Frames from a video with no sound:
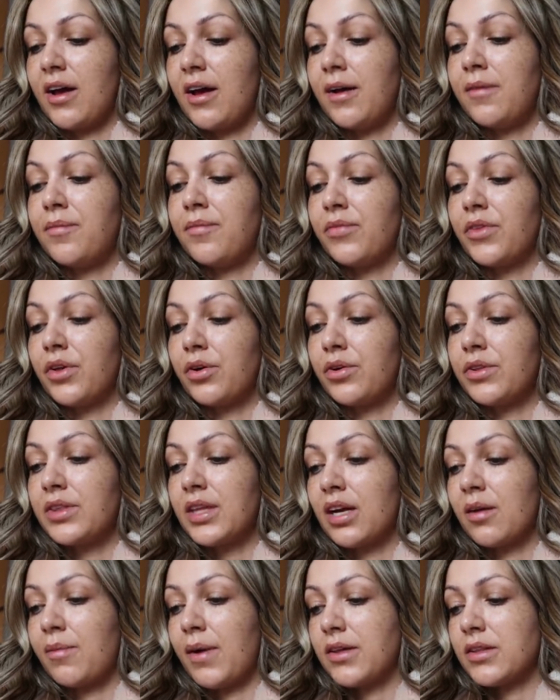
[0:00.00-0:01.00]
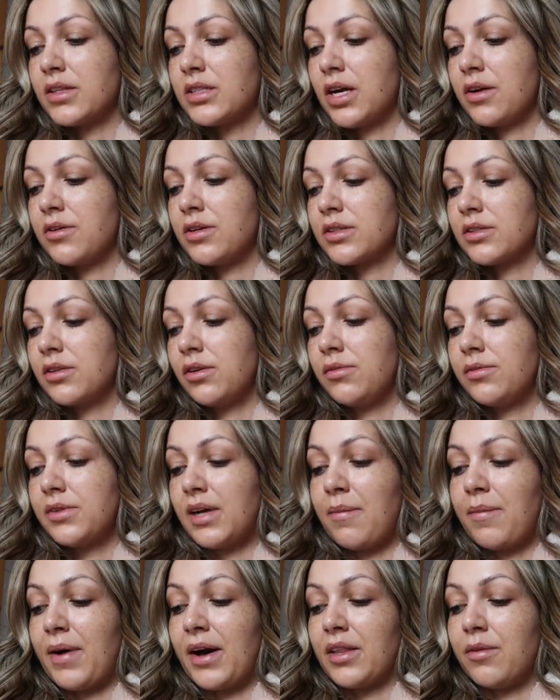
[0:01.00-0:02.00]
The good thing about the Tone and Sculpt
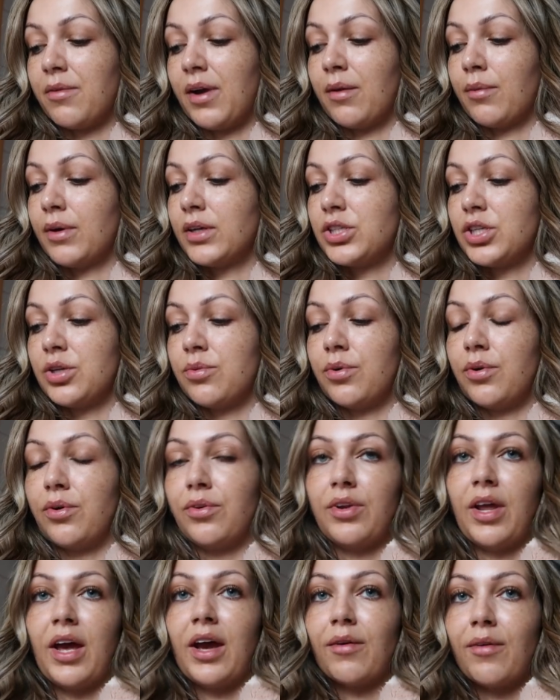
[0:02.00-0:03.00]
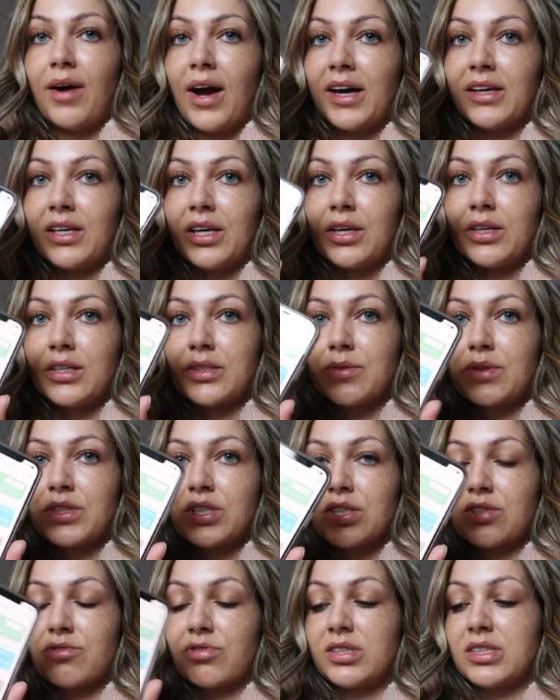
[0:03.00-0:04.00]
app, by the way, which you all know I use,
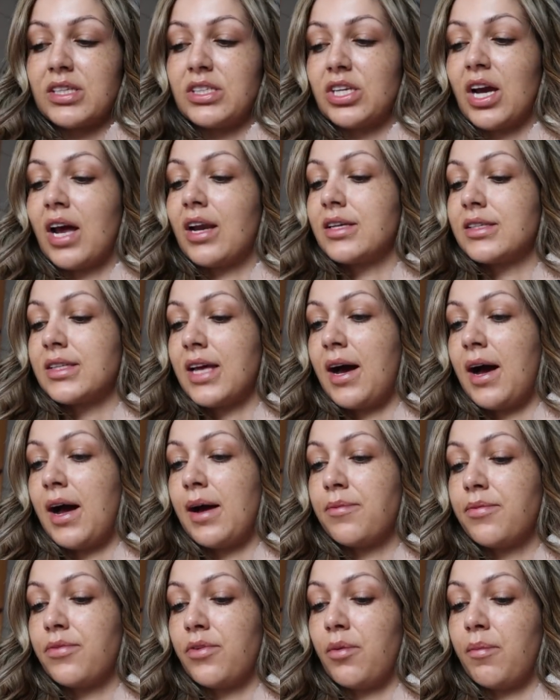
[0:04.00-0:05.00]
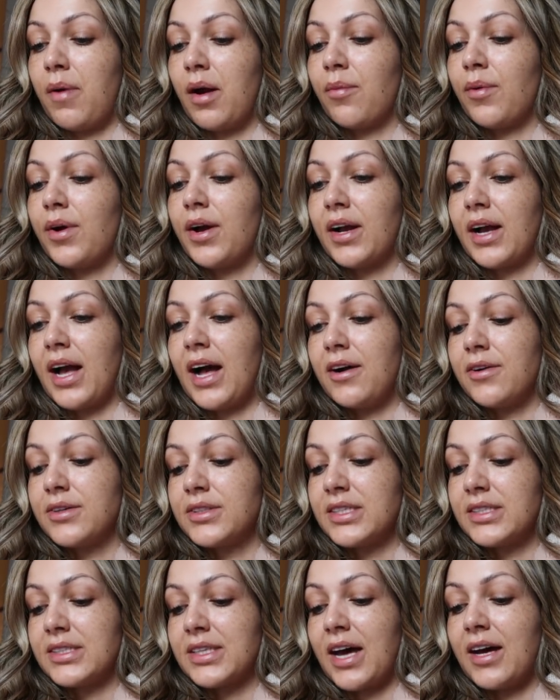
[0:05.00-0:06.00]
which is Chrissy Challa's app for my
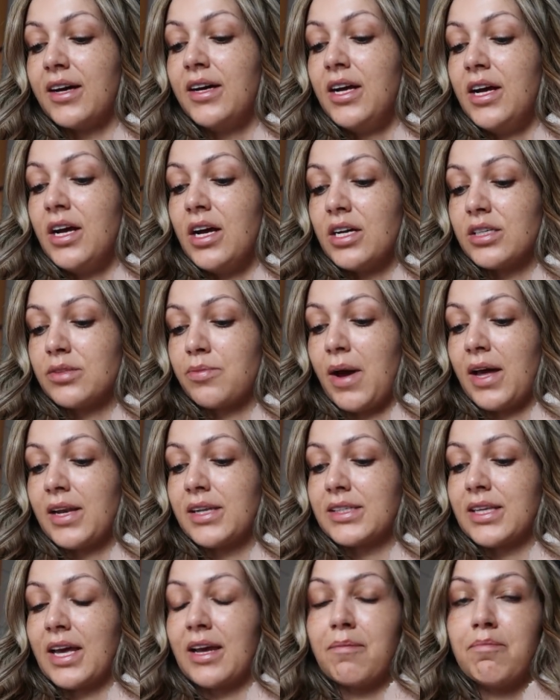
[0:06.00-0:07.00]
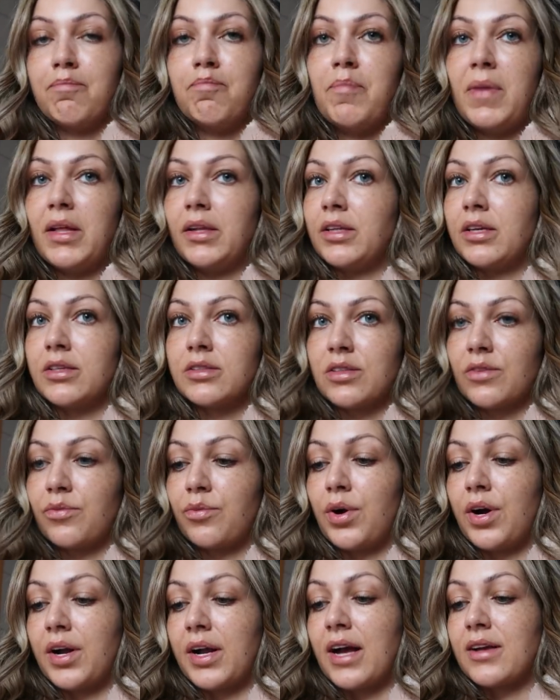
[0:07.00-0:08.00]
workouts, is that as well as like millions of
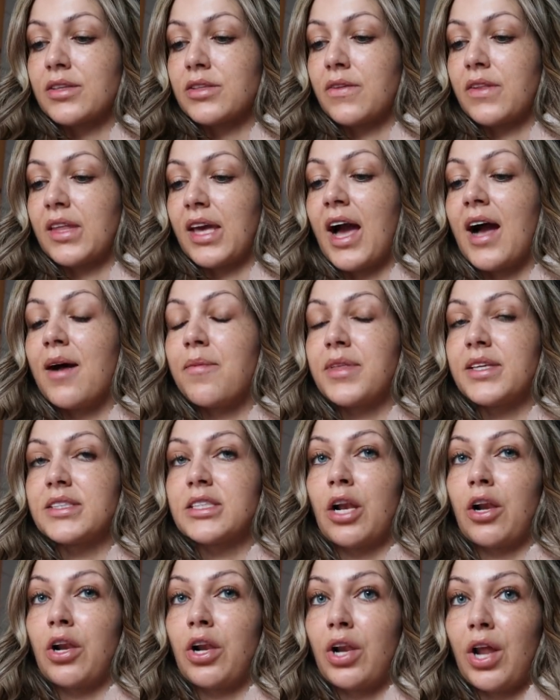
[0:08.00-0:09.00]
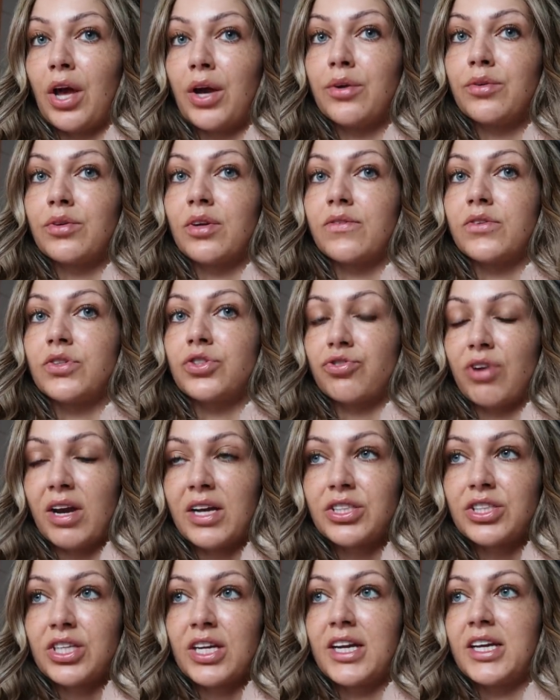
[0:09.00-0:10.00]
workouts on the app, there's a load of
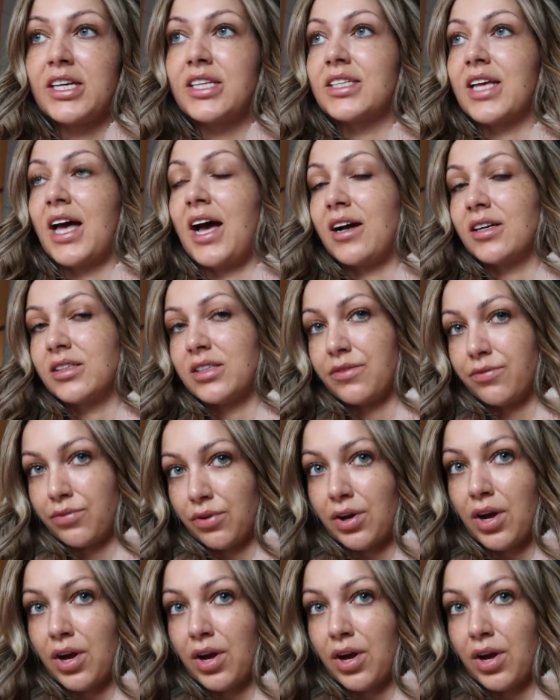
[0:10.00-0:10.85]
stretches, active